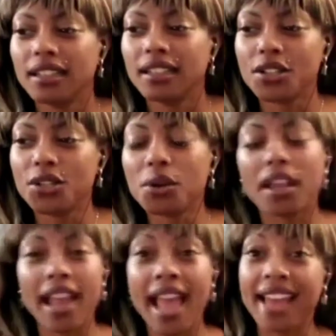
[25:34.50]
you
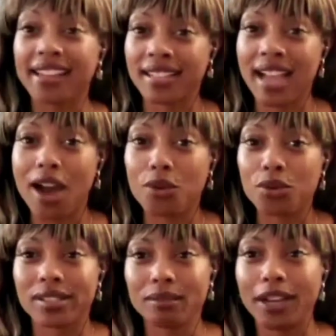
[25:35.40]
could have had a tie
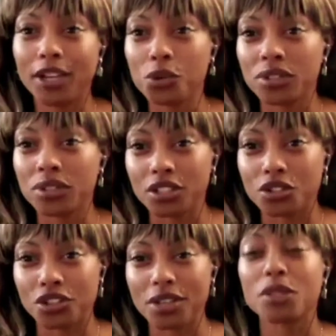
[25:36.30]
with somebody who was an
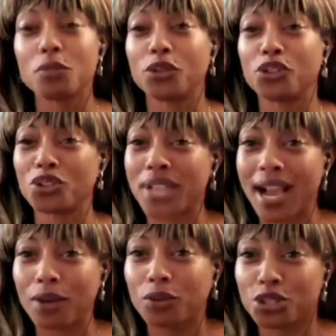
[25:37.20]
extremist, but your
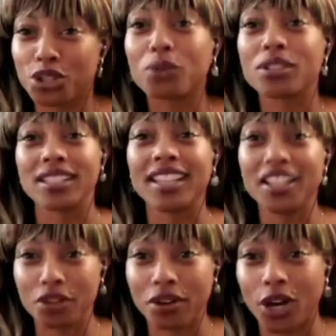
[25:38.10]
tie was y'all was in
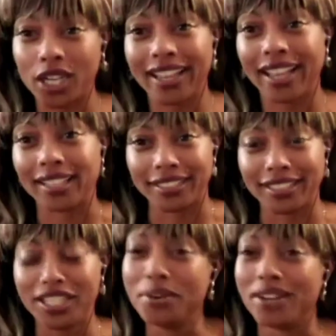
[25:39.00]
kindergarten together.
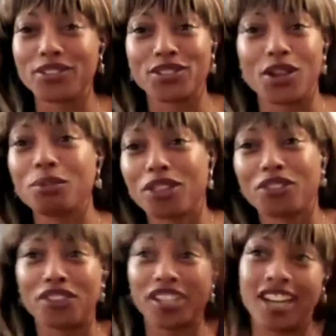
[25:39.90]
You never saw the
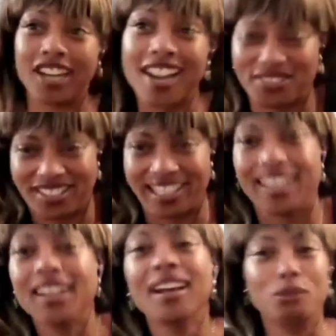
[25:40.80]
motherfucker after
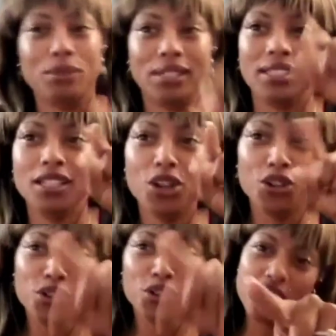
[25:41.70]
that, but
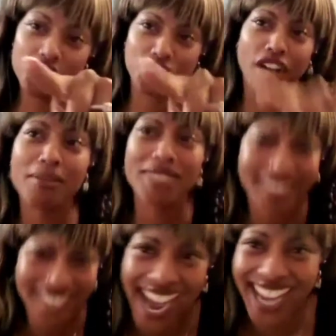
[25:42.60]
you have
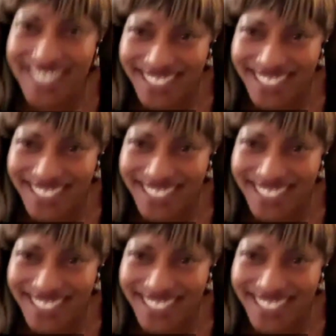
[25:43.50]
extremist ties.